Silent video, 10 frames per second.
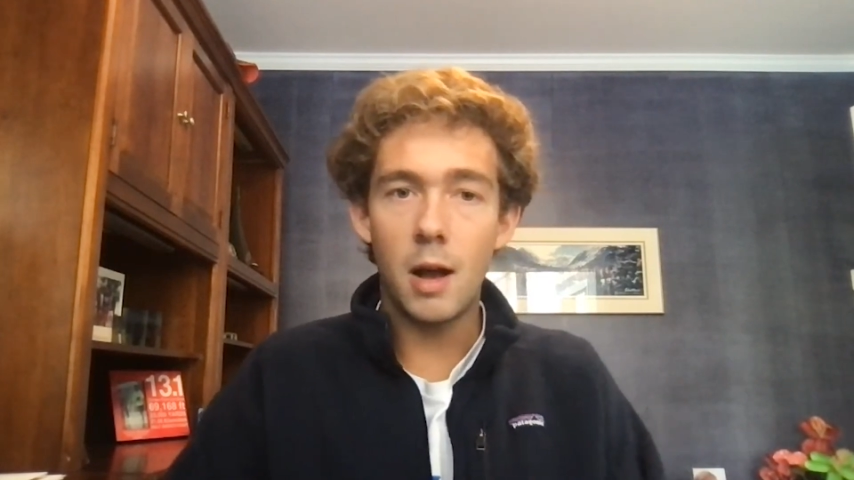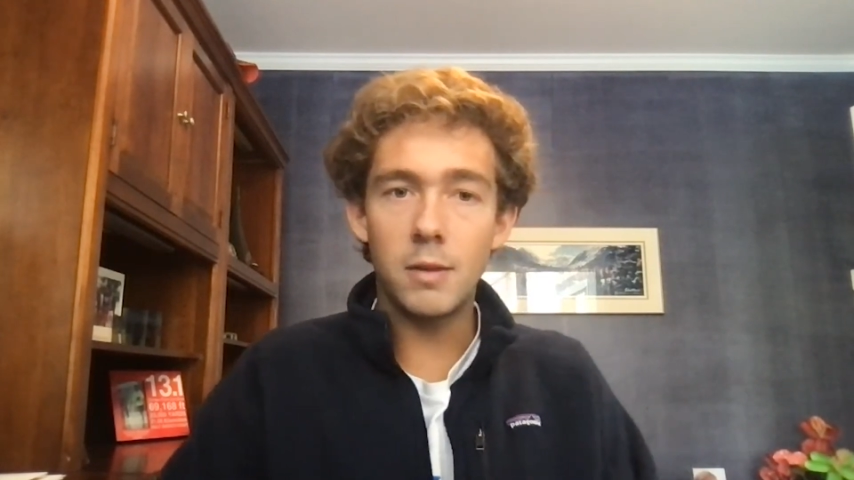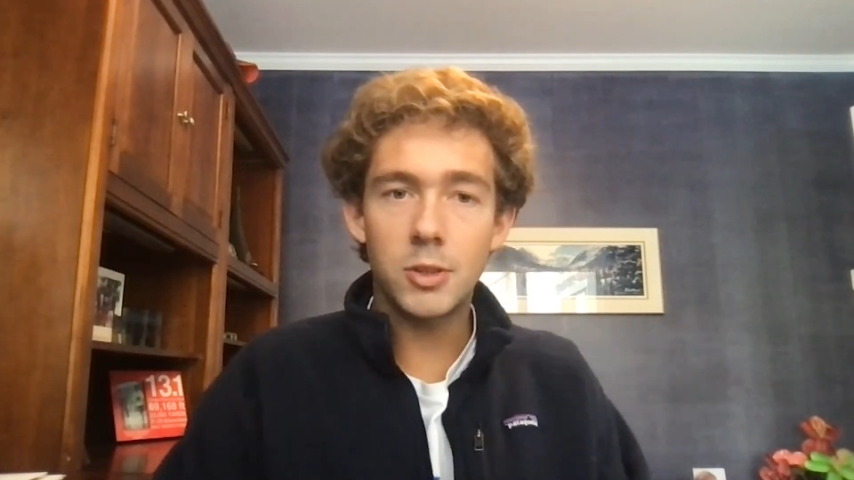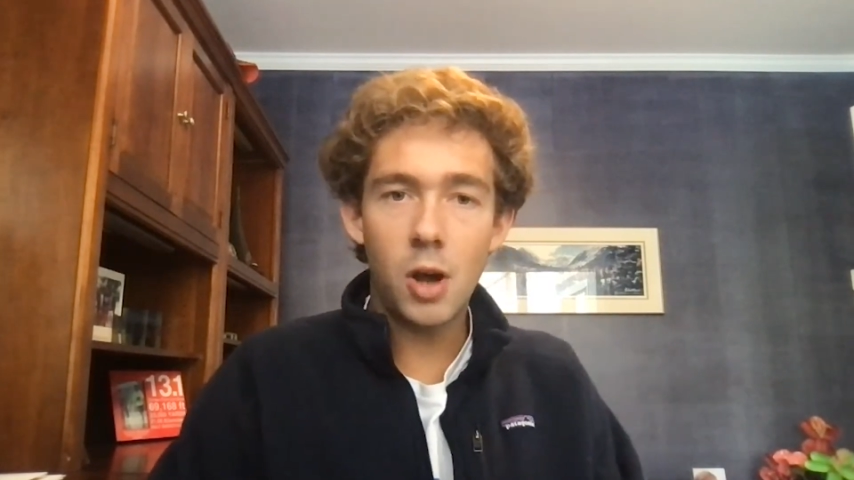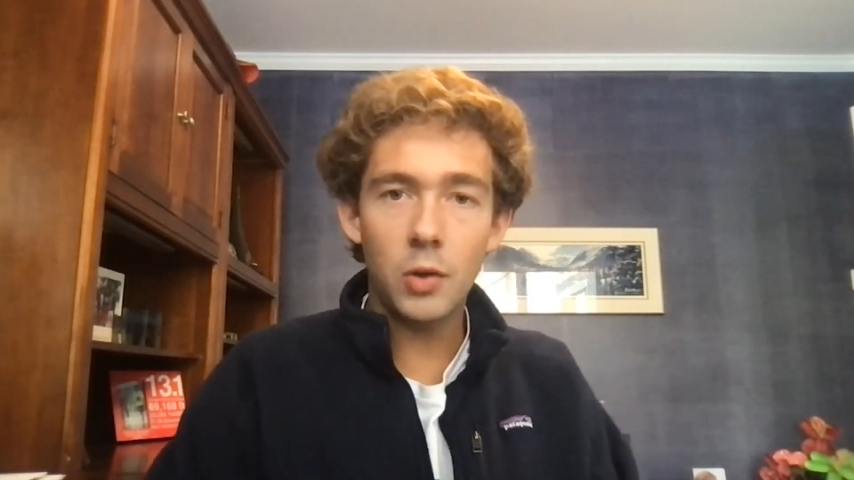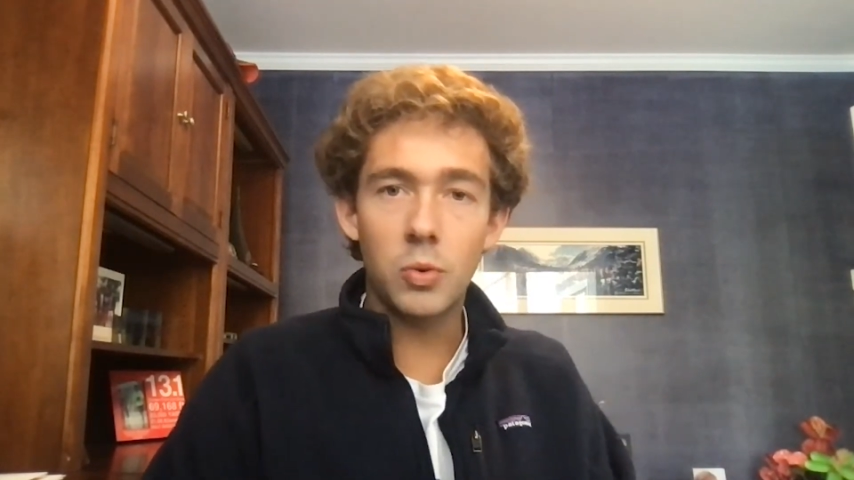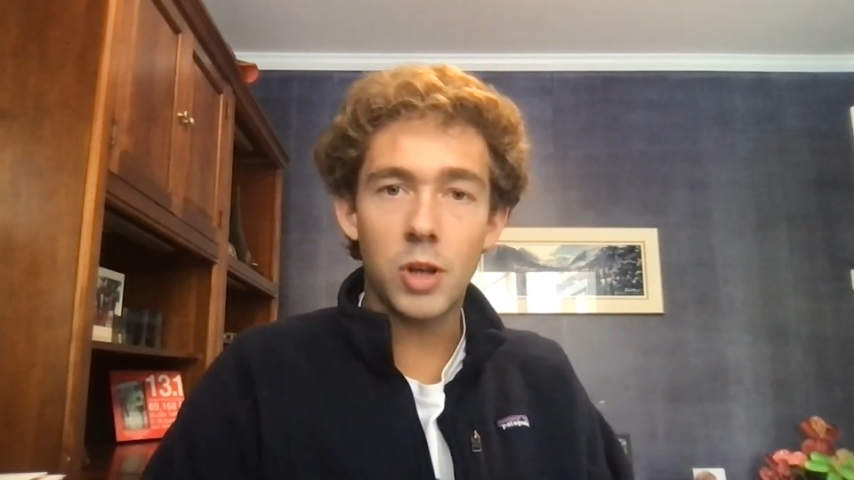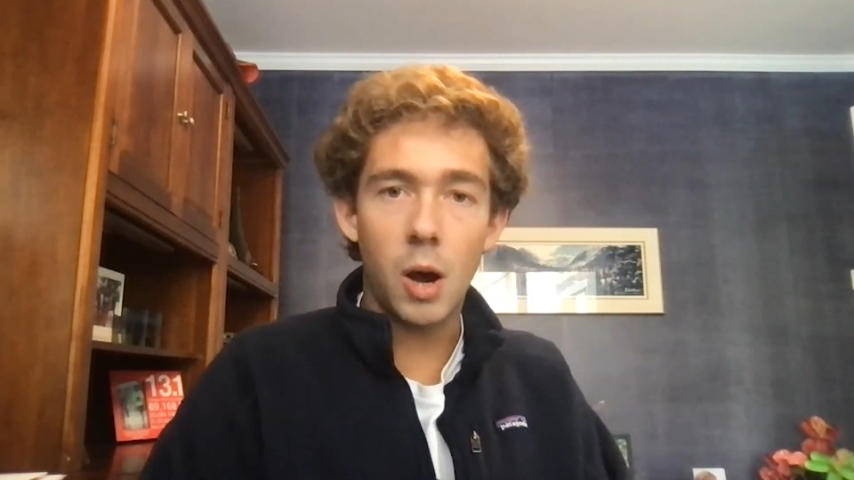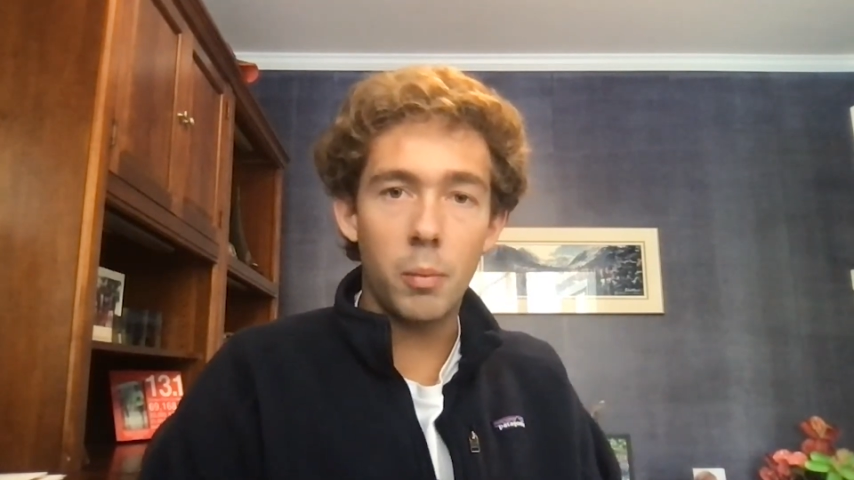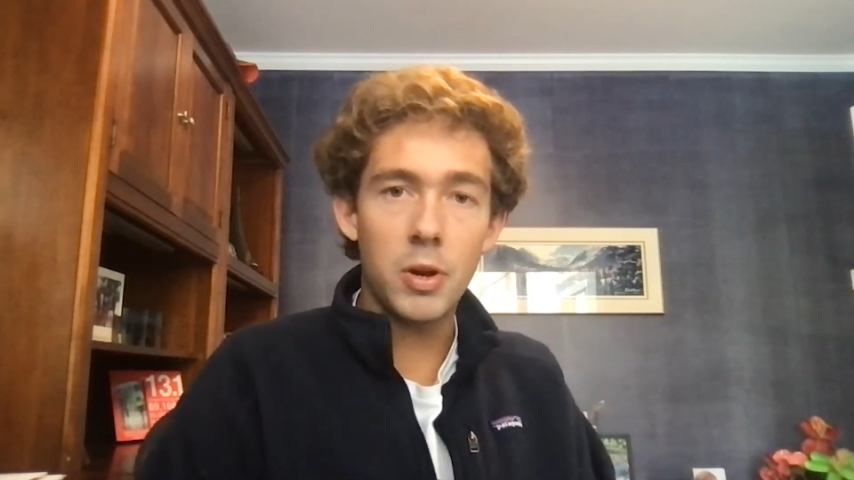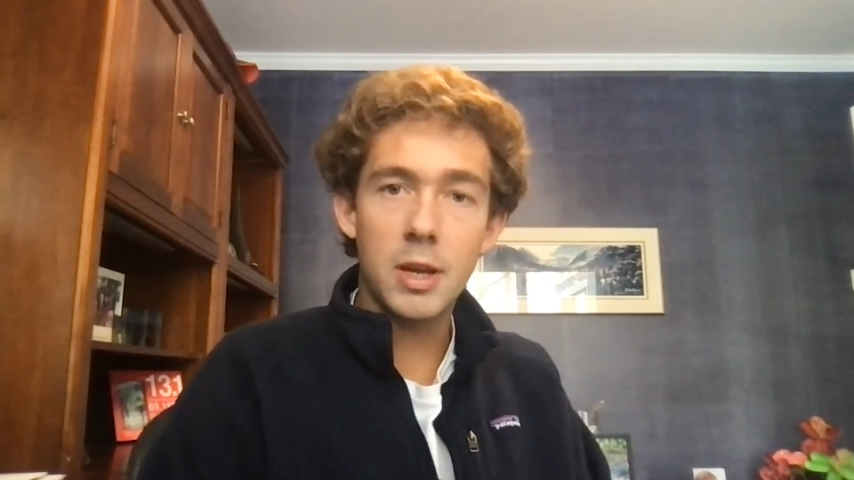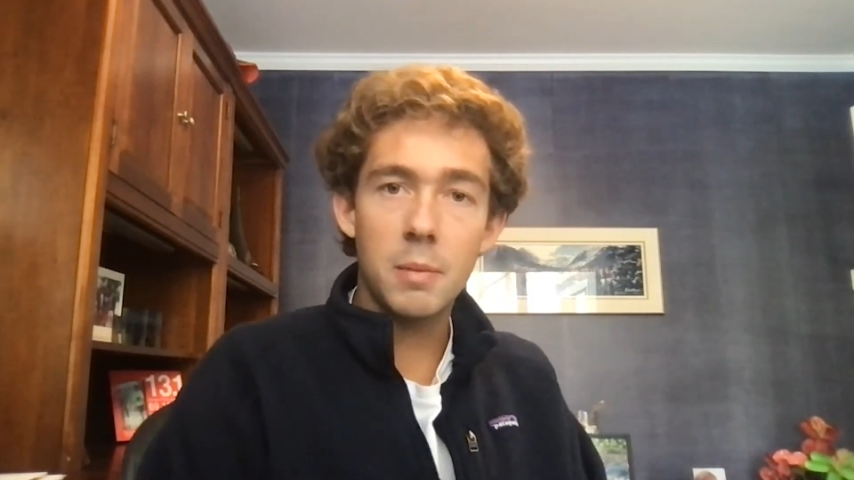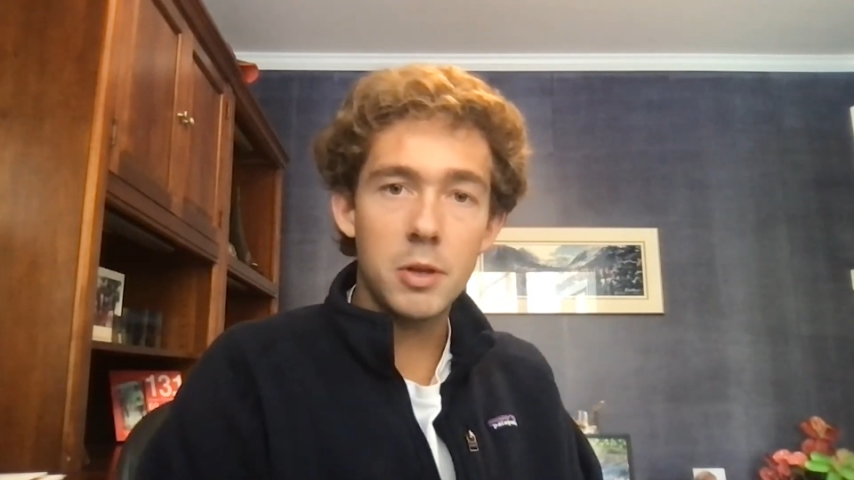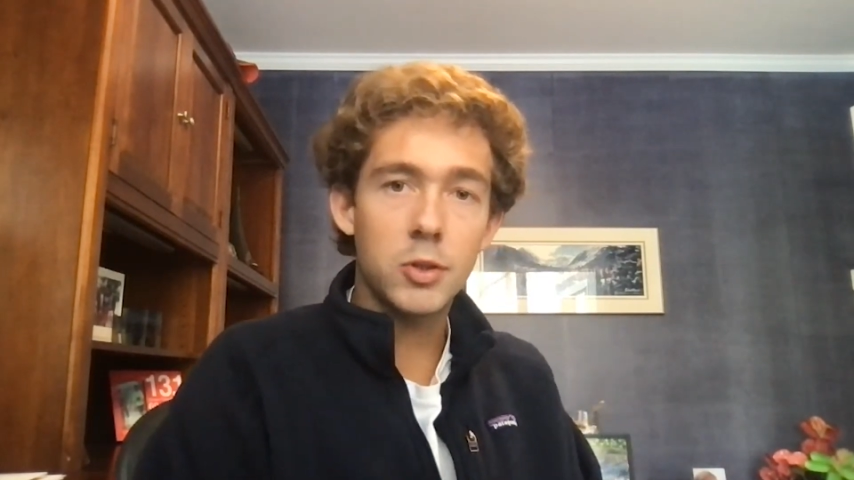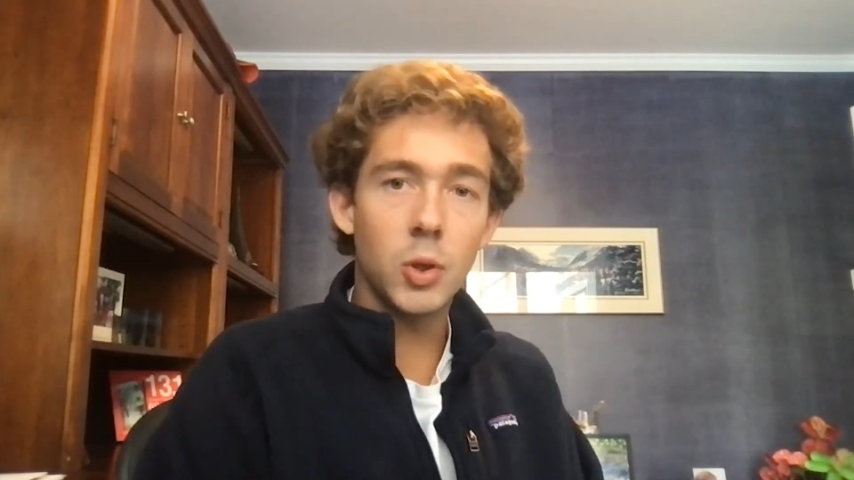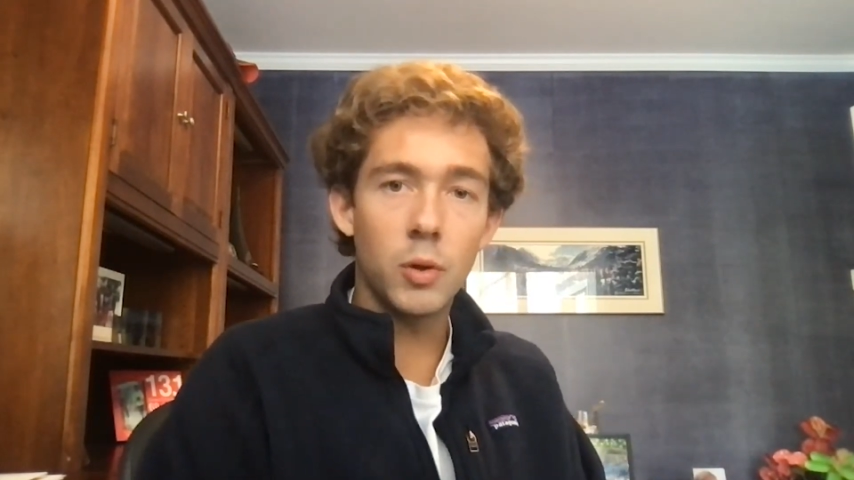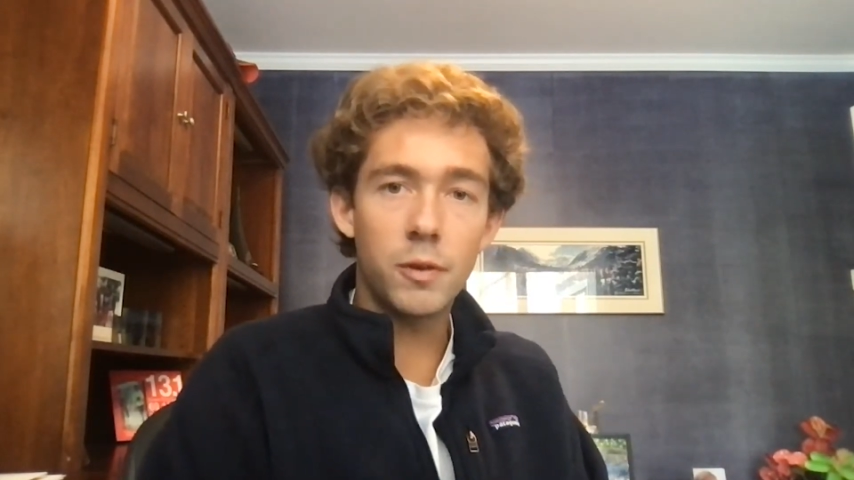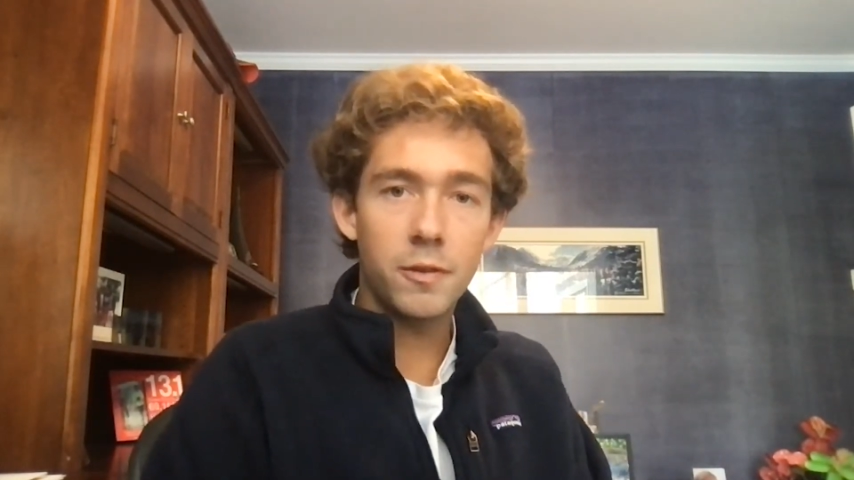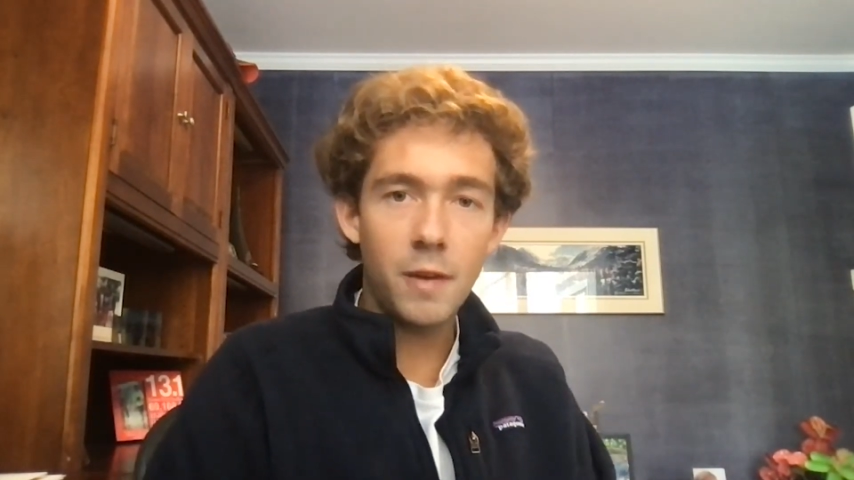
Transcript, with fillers: of a software company can be sold for